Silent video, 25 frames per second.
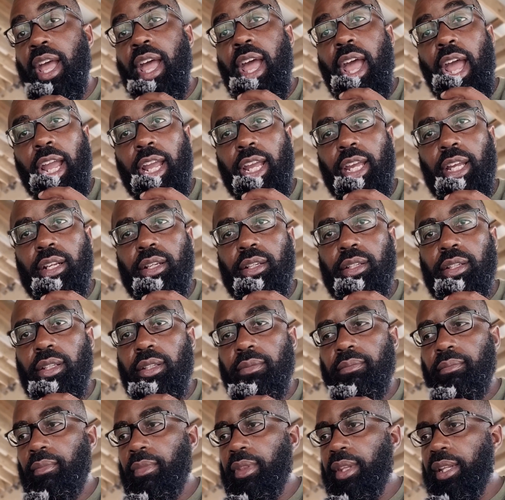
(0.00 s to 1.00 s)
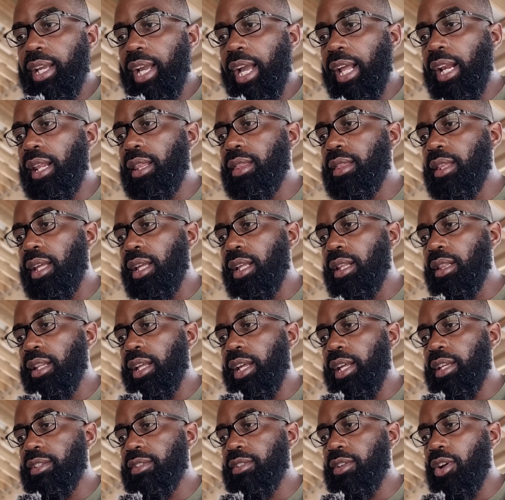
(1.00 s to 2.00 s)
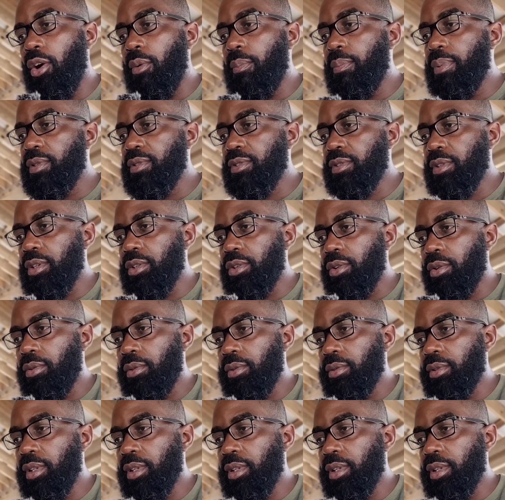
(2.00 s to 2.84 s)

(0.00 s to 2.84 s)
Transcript: And anything less opens the door